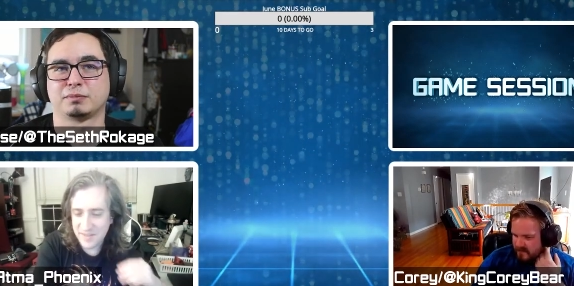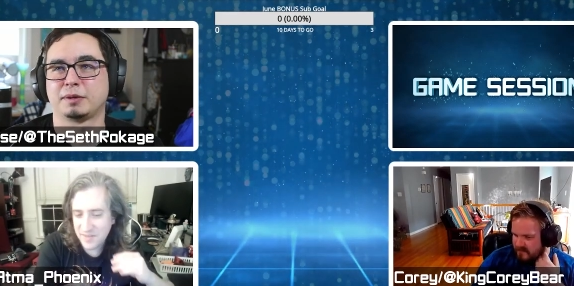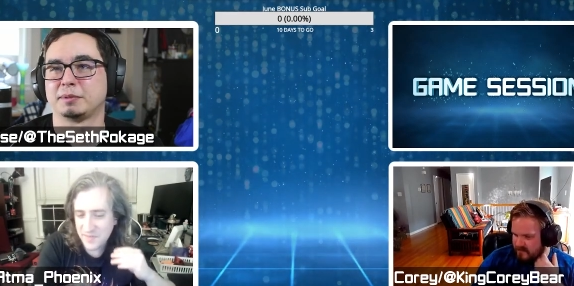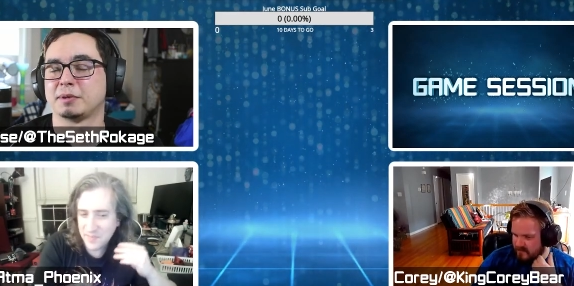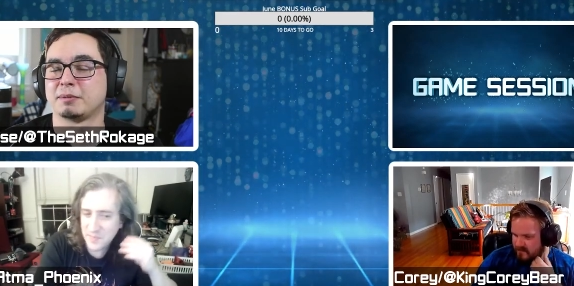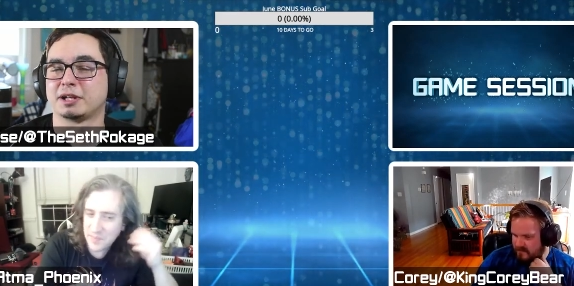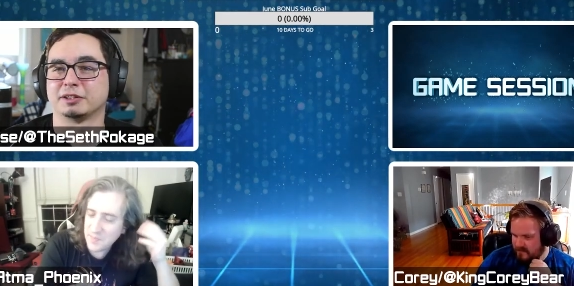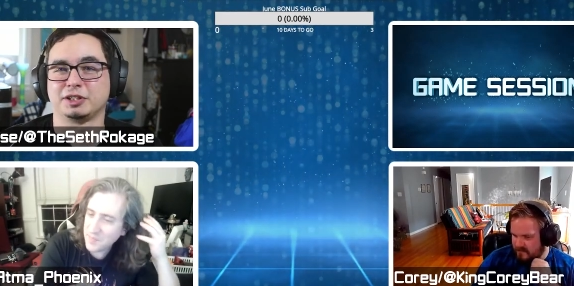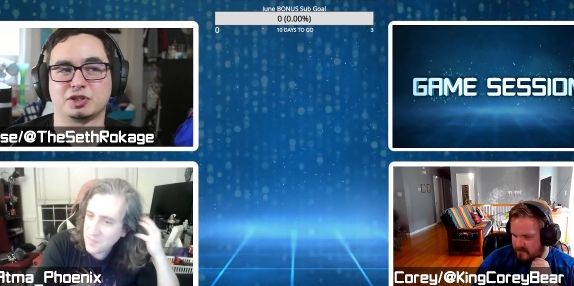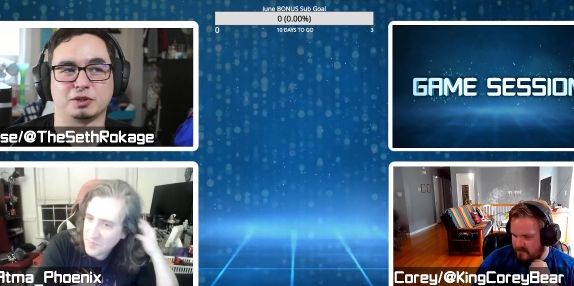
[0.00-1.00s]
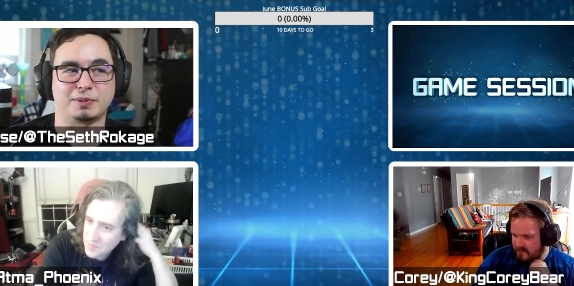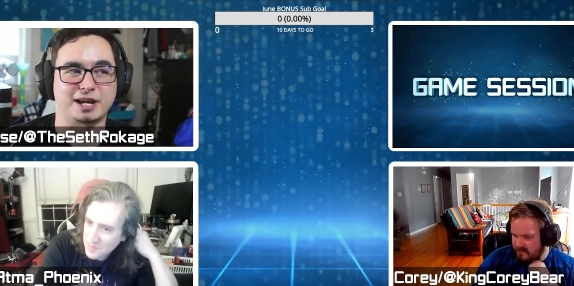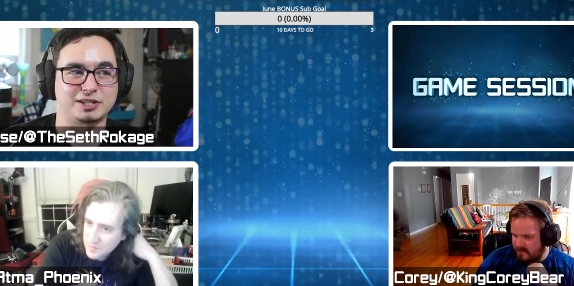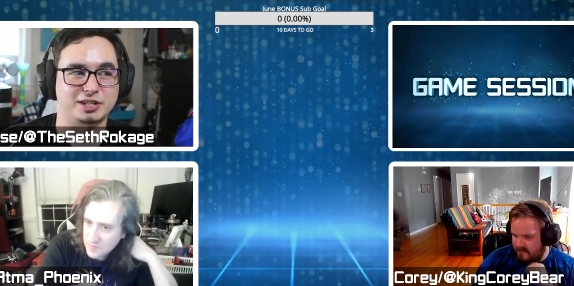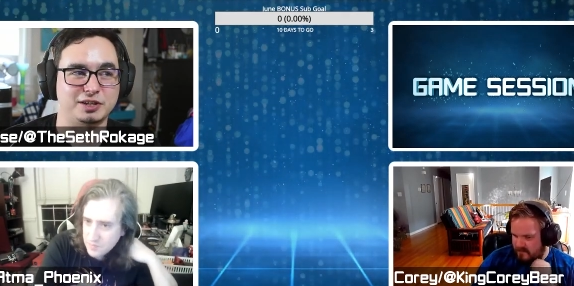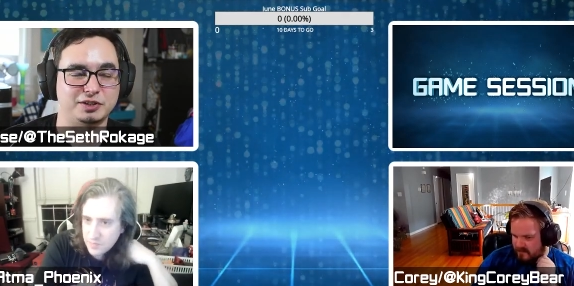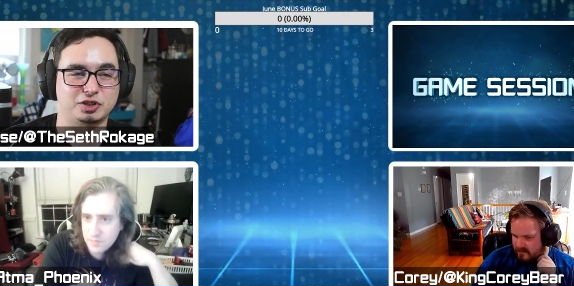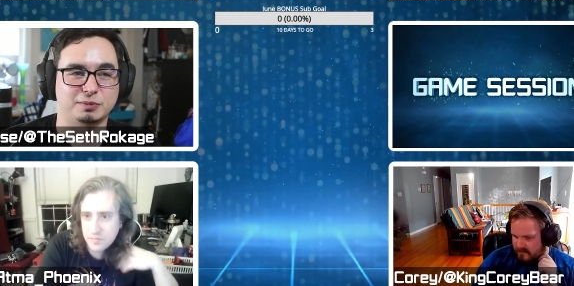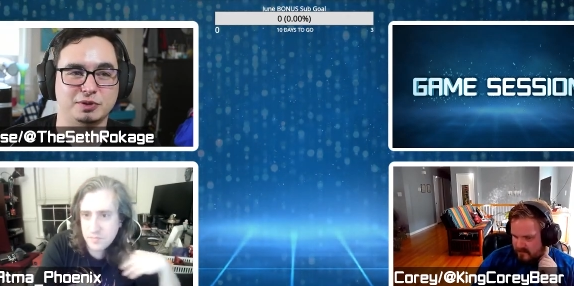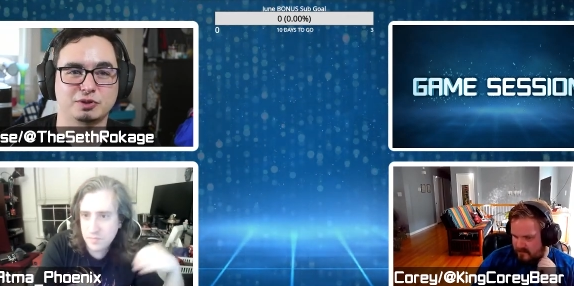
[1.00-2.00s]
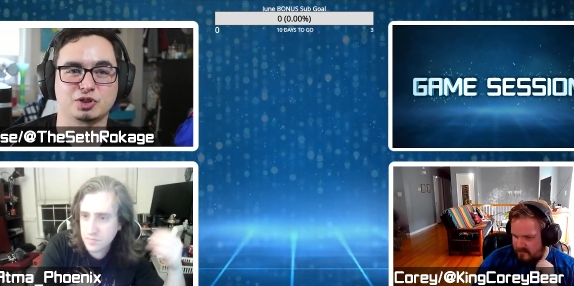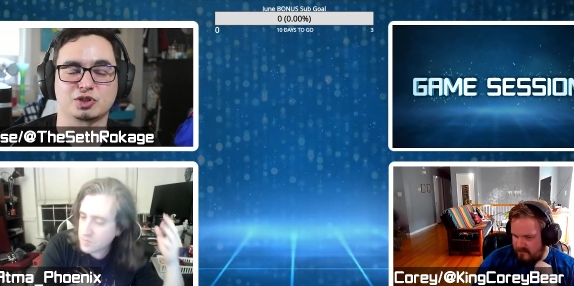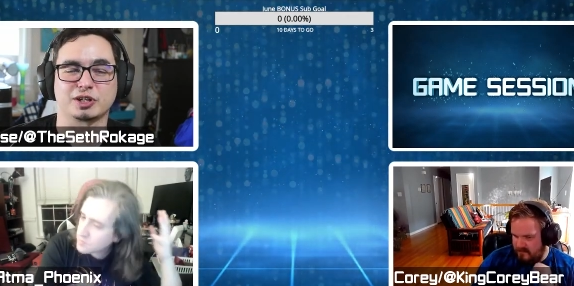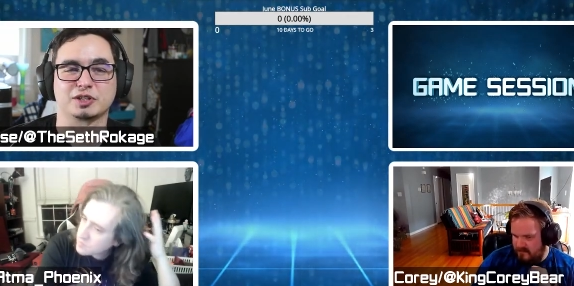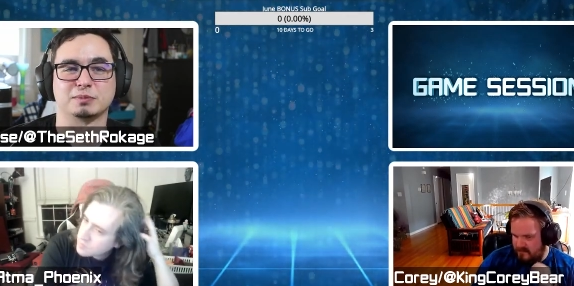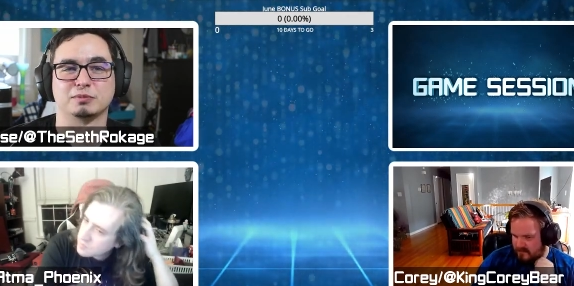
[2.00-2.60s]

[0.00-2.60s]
Speaker 1: maybe maybe not Links to the Past had the issue, but there's just like some